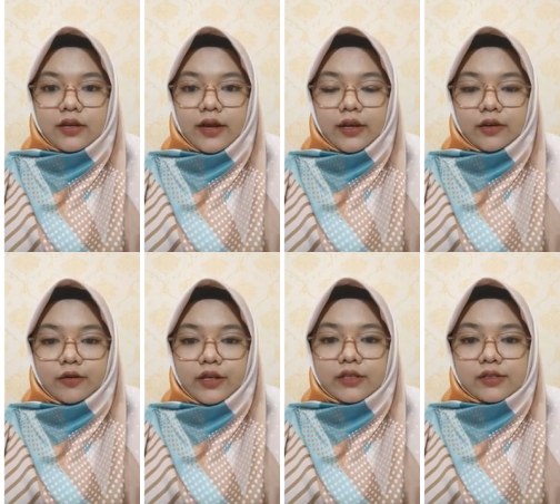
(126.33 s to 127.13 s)
Can
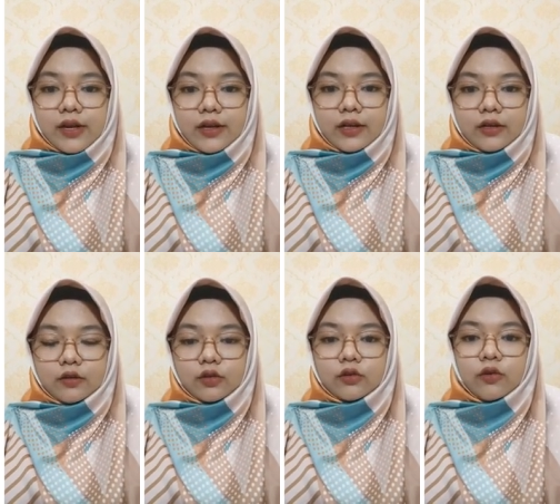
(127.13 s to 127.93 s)
create stunning
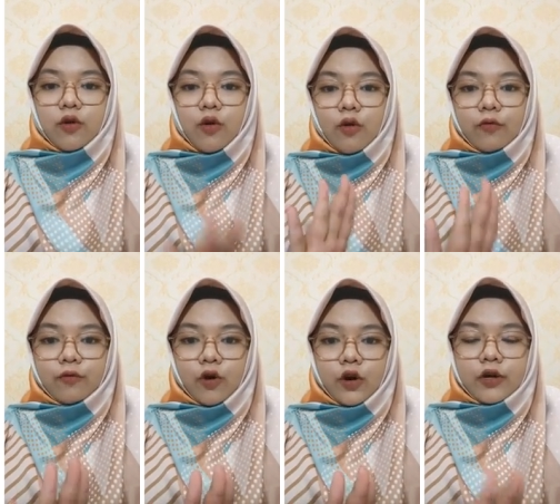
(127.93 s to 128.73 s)
look.
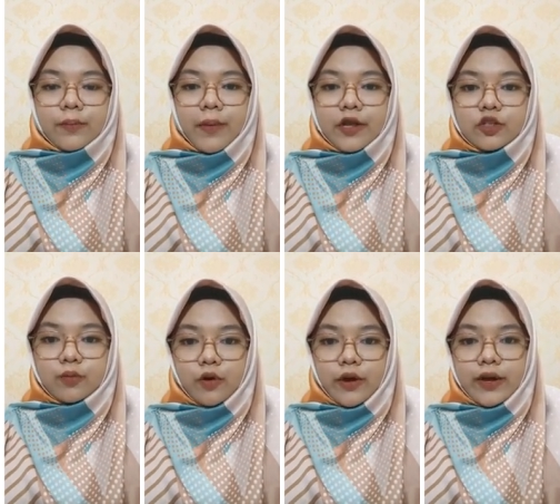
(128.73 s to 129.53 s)
4. The
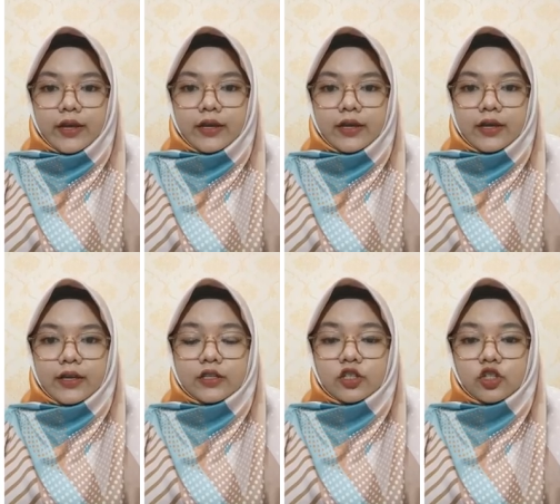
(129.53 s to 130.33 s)
pageboy
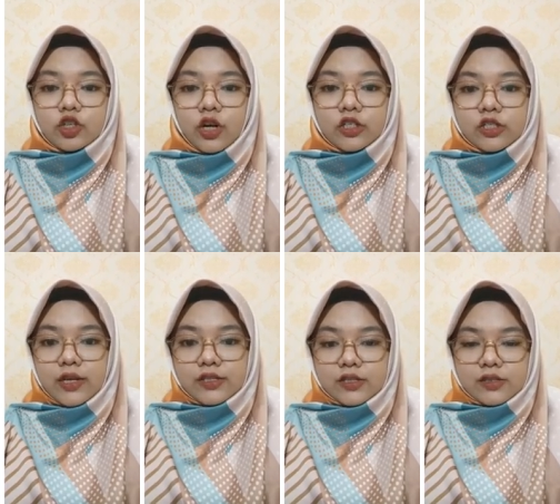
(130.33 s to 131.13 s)
is a short
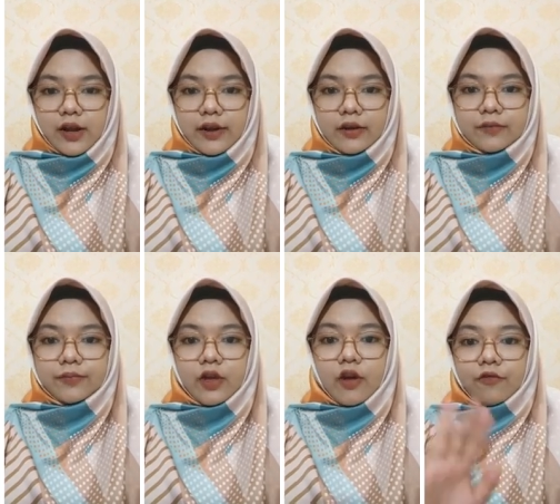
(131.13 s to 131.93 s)
sassy style.
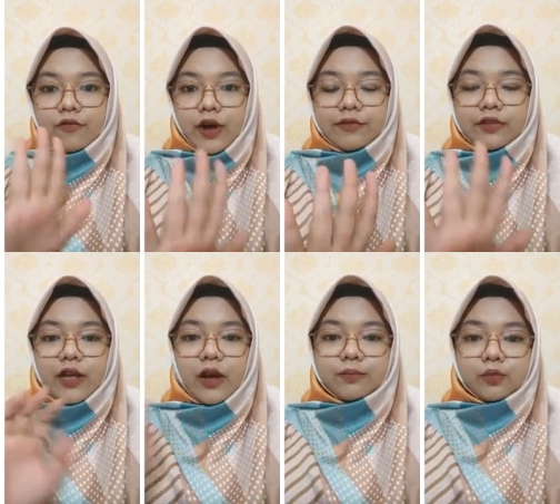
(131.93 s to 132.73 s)
5.
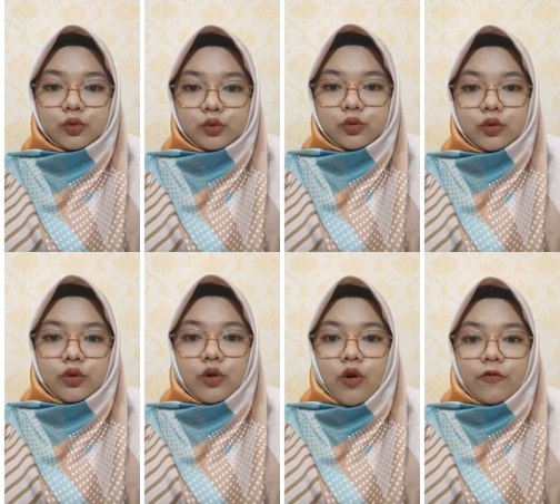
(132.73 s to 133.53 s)
The
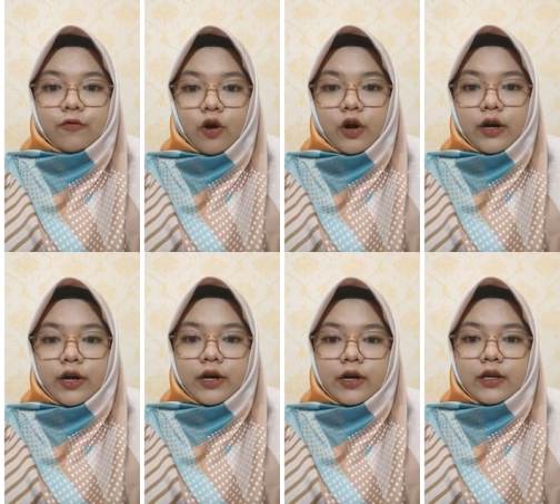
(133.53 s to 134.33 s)
updo
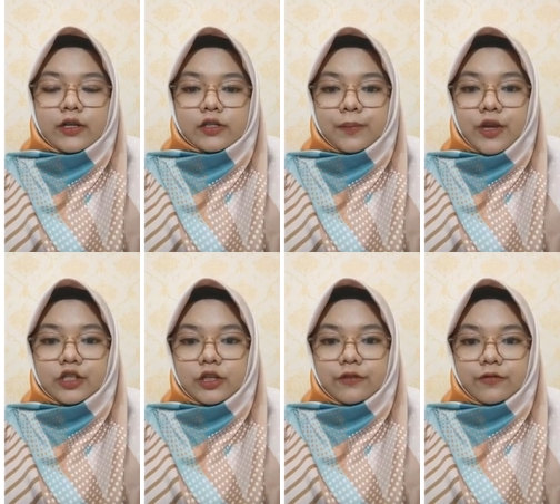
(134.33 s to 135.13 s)
for
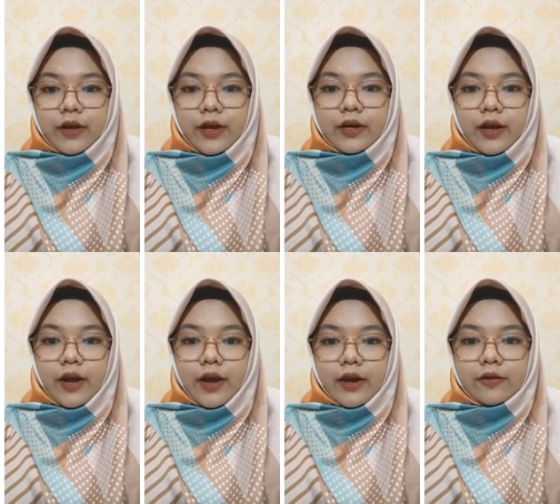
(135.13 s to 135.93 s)
special event
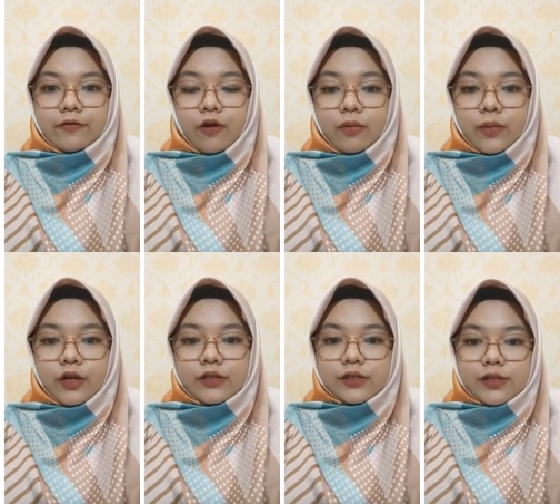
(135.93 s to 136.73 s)
and
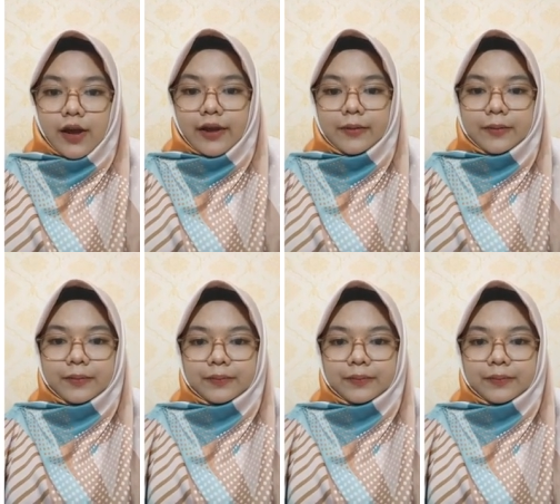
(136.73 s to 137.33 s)
formal style.